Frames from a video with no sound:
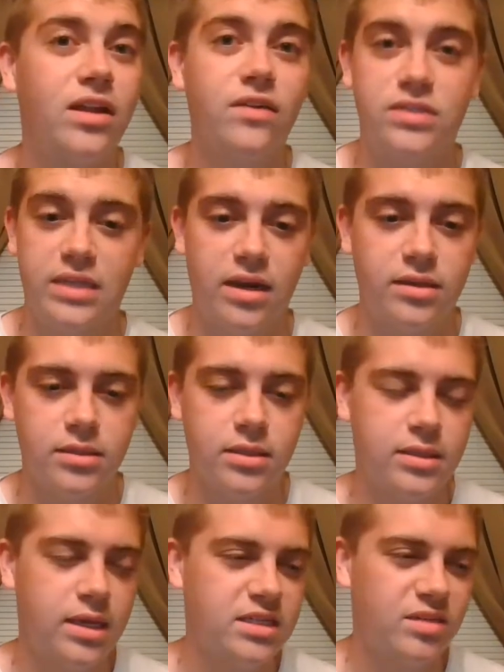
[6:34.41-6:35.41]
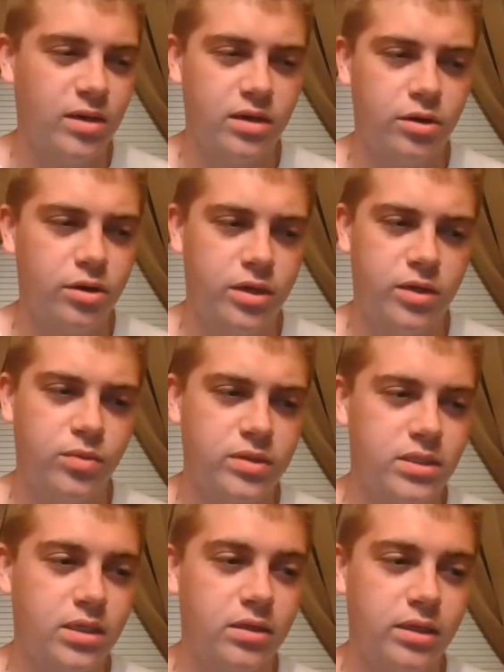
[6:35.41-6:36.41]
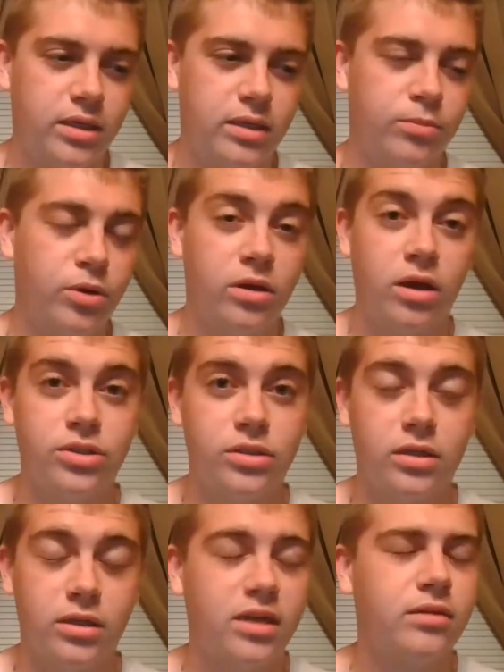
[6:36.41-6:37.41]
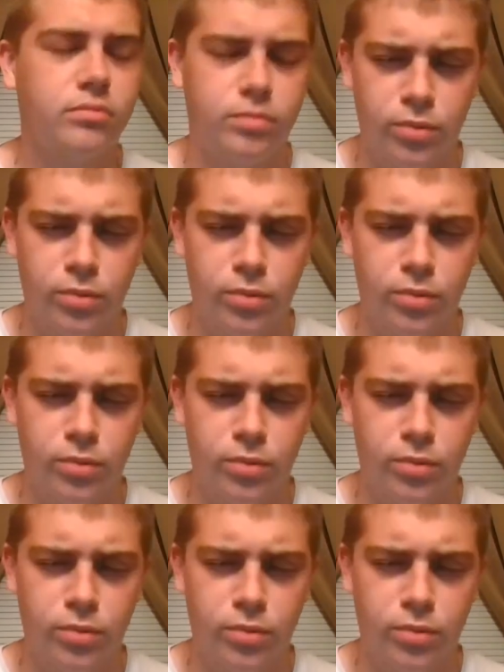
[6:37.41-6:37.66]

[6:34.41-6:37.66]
We don't even know what Kevin Love's status is. Last time I heard, he was still in